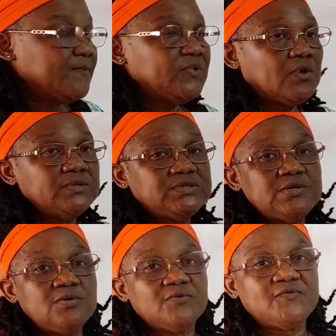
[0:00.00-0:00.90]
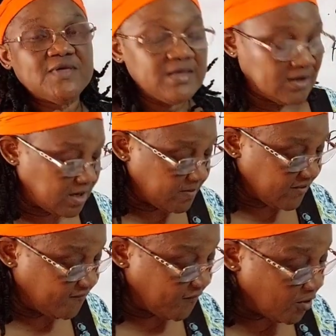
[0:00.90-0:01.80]
continue the
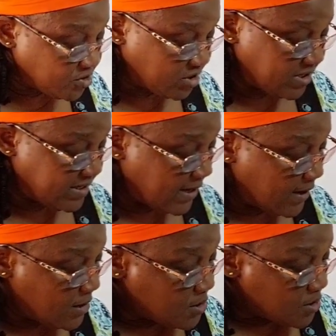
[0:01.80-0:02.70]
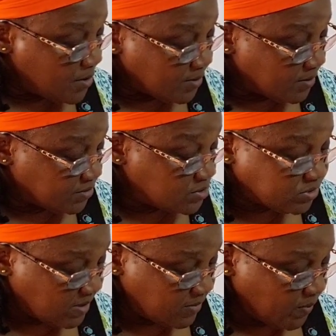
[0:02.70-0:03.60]
economic function in a
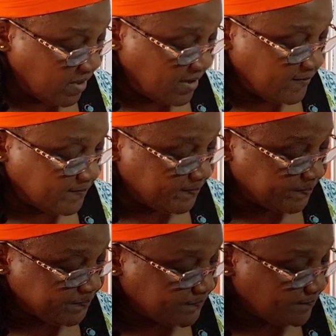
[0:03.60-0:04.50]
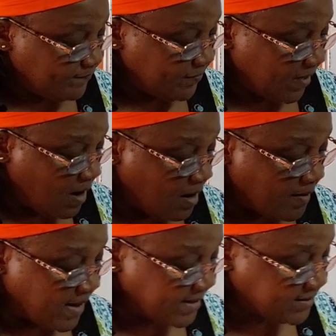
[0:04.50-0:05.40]
suitable way. All
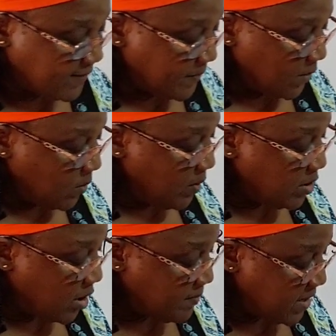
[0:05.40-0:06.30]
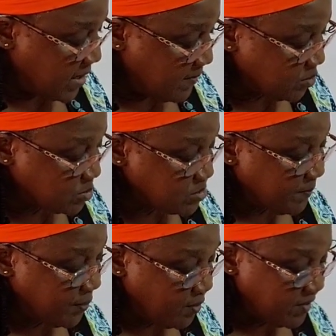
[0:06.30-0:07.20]
right? We will not be able to
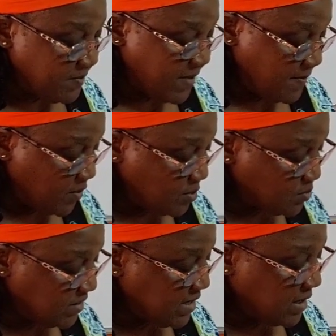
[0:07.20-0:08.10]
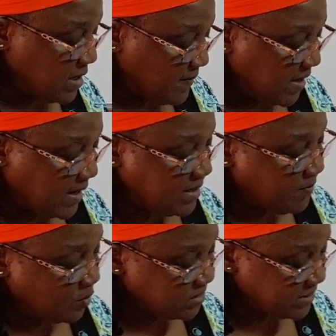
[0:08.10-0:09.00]
support the members with economic and
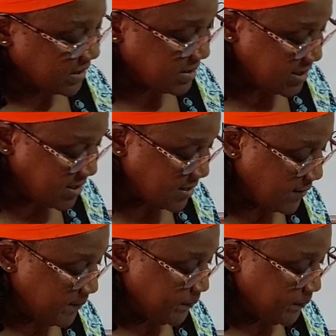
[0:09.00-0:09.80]
emotional need.